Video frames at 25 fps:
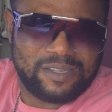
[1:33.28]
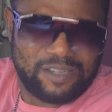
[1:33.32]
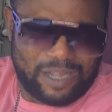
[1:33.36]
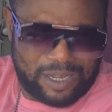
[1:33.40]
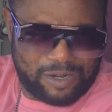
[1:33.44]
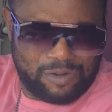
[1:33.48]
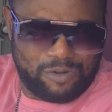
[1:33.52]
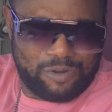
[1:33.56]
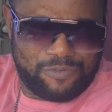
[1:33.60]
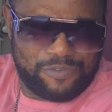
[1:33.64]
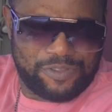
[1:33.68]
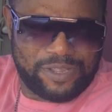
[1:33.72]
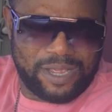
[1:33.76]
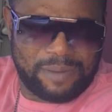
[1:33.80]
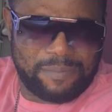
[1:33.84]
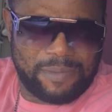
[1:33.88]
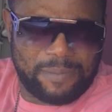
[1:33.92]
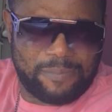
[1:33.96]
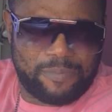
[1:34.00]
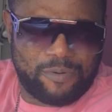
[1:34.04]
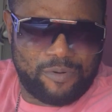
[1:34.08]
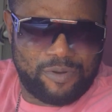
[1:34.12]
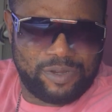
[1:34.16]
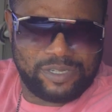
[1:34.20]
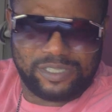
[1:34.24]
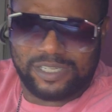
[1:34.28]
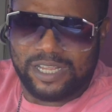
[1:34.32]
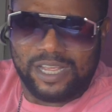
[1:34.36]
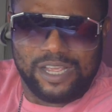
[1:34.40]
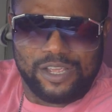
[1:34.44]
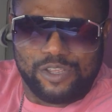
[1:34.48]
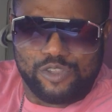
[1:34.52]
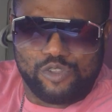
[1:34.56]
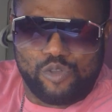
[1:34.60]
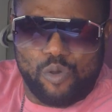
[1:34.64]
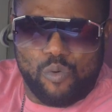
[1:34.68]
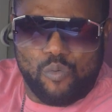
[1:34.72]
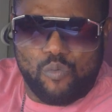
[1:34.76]
I don't know if you get my point.
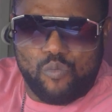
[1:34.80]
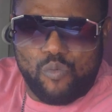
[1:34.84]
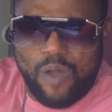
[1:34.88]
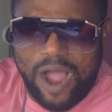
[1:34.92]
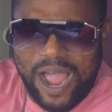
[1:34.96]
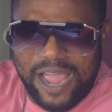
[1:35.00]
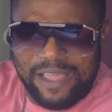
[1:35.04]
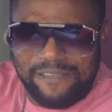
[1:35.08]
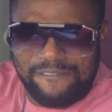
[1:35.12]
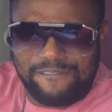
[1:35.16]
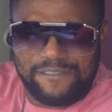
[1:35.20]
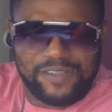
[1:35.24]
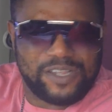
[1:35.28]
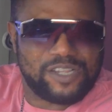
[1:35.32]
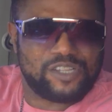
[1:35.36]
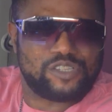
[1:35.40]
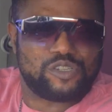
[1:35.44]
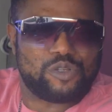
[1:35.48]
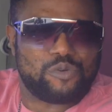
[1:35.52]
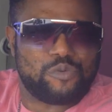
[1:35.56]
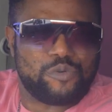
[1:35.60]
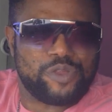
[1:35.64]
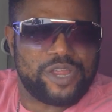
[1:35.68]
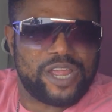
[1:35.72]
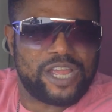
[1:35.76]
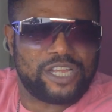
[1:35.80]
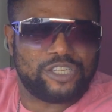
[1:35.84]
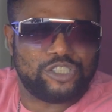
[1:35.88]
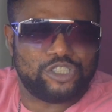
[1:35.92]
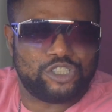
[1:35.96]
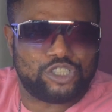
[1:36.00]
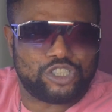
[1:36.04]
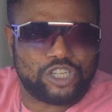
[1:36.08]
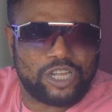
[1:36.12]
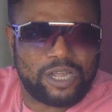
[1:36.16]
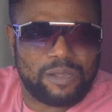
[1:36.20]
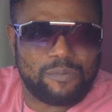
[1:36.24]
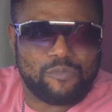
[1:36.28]
Your wife is a rare
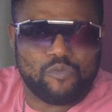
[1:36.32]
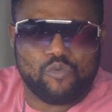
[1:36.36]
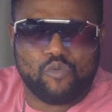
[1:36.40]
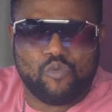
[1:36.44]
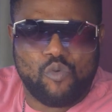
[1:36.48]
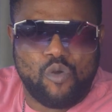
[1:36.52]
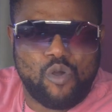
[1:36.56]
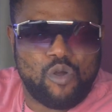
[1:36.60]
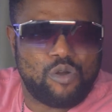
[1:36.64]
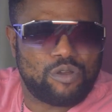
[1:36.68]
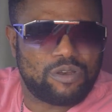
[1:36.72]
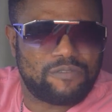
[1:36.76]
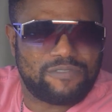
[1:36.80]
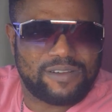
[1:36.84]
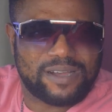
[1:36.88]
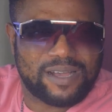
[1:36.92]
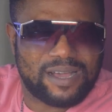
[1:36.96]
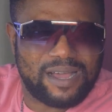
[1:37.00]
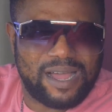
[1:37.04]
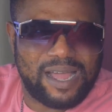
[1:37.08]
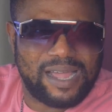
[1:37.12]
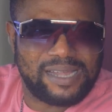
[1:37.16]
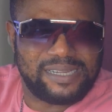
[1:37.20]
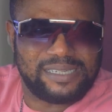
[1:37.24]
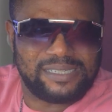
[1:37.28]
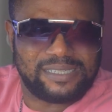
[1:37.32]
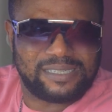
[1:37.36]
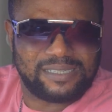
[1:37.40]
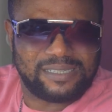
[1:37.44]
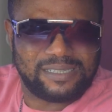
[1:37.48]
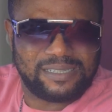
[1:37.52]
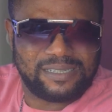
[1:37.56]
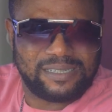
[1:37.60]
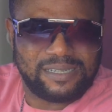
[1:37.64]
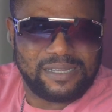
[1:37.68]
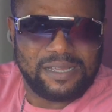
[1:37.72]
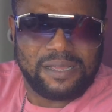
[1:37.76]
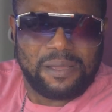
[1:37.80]
gem, one of a kind.
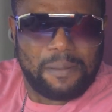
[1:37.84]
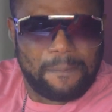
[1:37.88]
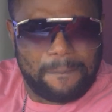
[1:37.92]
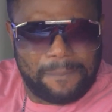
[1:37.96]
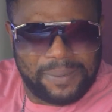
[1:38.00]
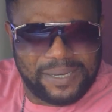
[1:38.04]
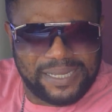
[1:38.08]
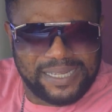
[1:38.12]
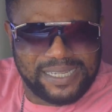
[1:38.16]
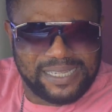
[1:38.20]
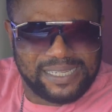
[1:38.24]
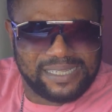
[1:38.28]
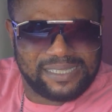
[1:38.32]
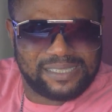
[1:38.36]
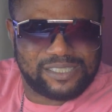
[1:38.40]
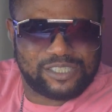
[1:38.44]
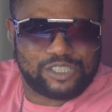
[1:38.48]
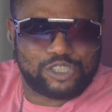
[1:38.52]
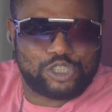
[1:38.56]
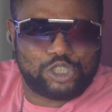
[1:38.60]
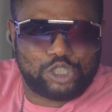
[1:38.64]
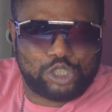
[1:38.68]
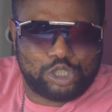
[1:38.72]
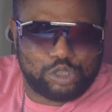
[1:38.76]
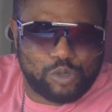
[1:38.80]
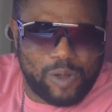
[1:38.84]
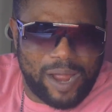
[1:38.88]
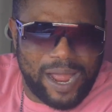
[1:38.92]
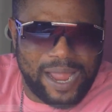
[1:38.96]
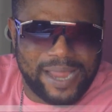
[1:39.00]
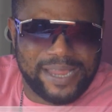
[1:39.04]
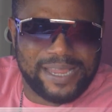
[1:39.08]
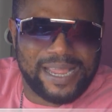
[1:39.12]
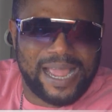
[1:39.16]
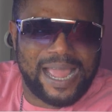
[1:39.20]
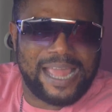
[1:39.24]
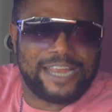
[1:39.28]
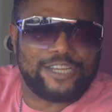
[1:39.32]
Please
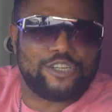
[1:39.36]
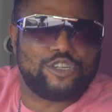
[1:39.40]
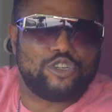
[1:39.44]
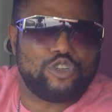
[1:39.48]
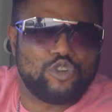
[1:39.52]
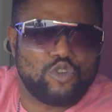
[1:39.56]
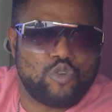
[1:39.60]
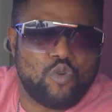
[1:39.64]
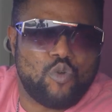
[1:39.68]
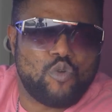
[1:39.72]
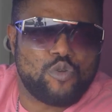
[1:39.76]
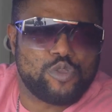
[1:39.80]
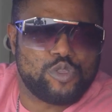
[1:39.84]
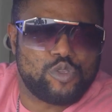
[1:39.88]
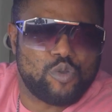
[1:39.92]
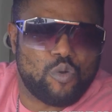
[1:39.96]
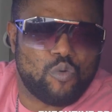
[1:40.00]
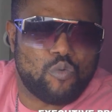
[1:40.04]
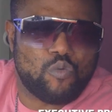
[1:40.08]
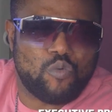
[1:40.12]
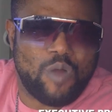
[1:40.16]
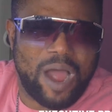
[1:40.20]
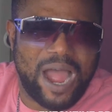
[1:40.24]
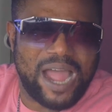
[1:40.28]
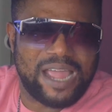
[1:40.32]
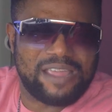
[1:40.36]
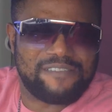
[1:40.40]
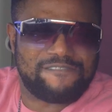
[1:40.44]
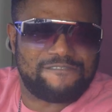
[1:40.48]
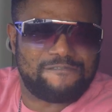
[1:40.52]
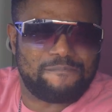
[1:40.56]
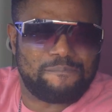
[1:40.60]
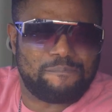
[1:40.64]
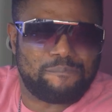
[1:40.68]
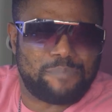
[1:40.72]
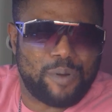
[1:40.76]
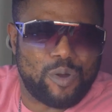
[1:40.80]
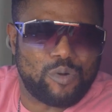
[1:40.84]
try and know your
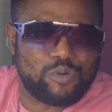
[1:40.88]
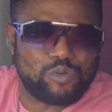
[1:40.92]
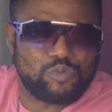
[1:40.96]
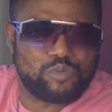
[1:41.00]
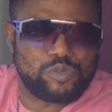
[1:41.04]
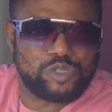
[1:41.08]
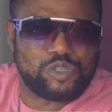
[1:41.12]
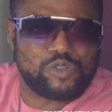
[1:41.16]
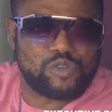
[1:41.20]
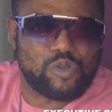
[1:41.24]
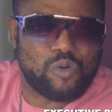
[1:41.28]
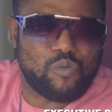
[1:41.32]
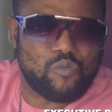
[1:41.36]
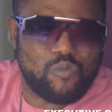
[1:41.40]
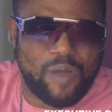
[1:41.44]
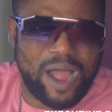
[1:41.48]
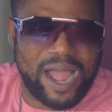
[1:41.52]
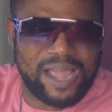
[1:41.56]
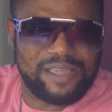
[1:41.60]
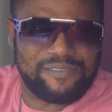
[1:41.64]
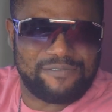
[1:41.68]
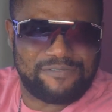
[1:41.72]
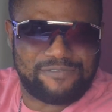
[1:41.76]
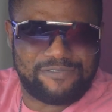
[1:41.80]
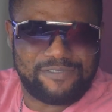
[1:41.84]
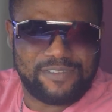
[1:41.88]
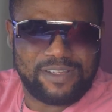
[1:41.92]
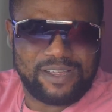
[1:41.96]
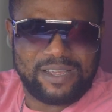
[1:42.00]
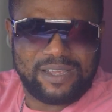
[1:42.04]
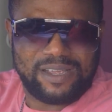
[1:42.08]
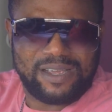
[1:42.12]
wife, bond with your wife.